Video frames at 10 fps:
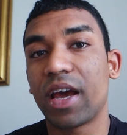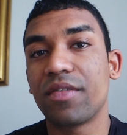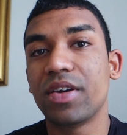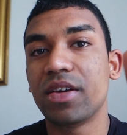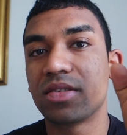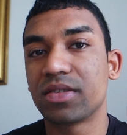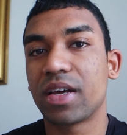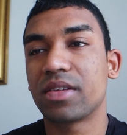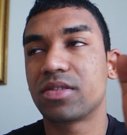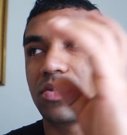heavy
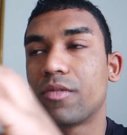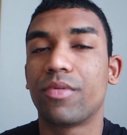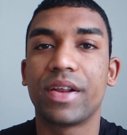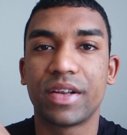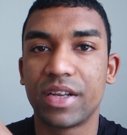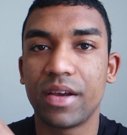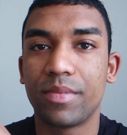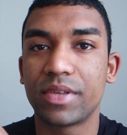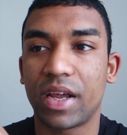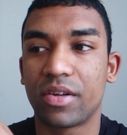sets of weighted
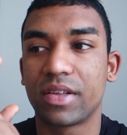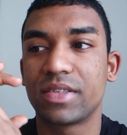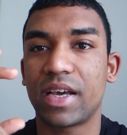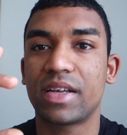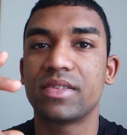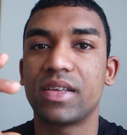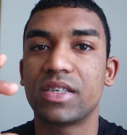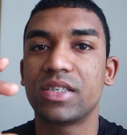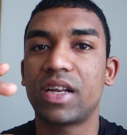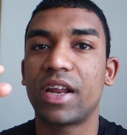dips, and on the second
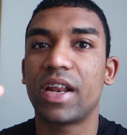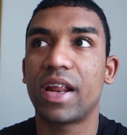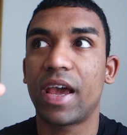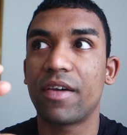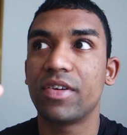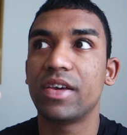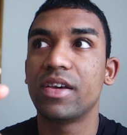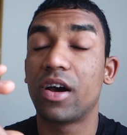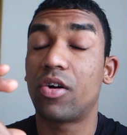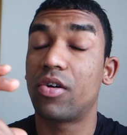session I did
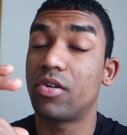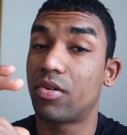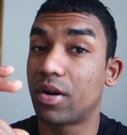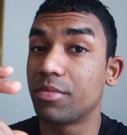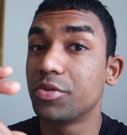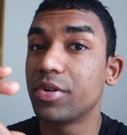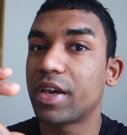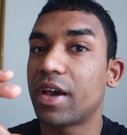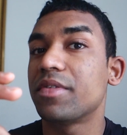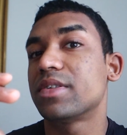I'm doing
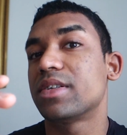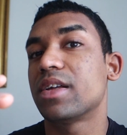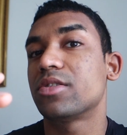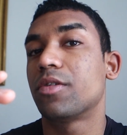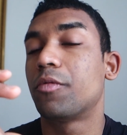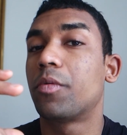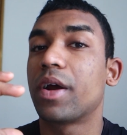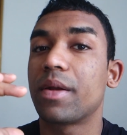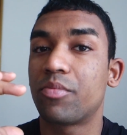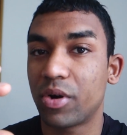heavy sets of
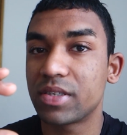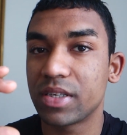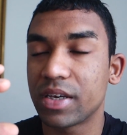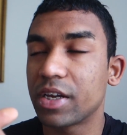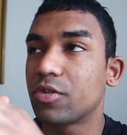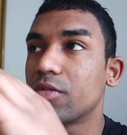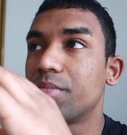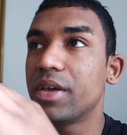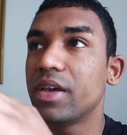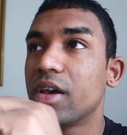overhead pressing. It could
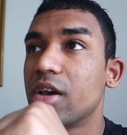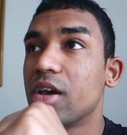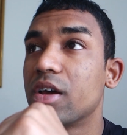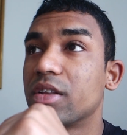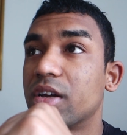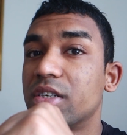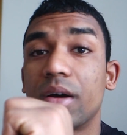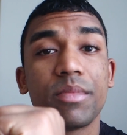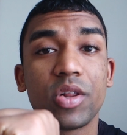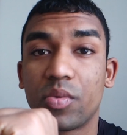be the
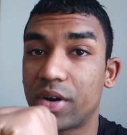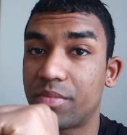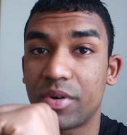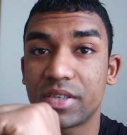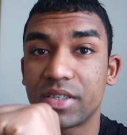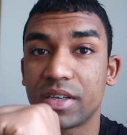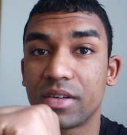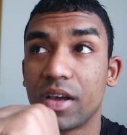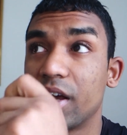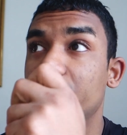dumbbell overhead
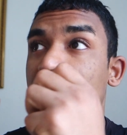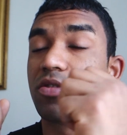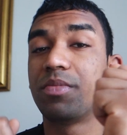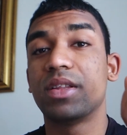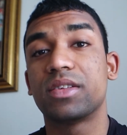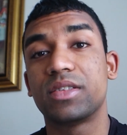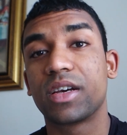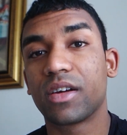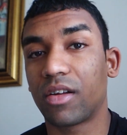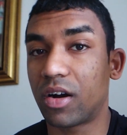pressing, it could be the
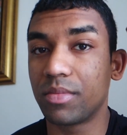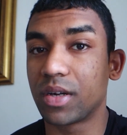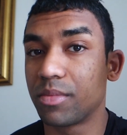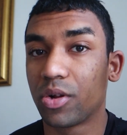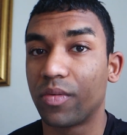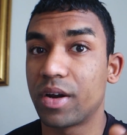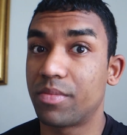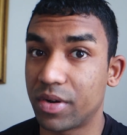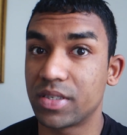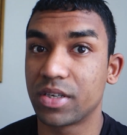single arm dumbbell overhead
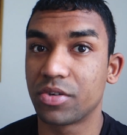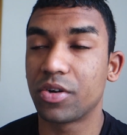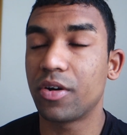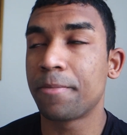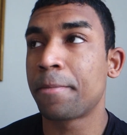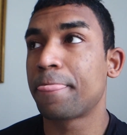pressing, you know.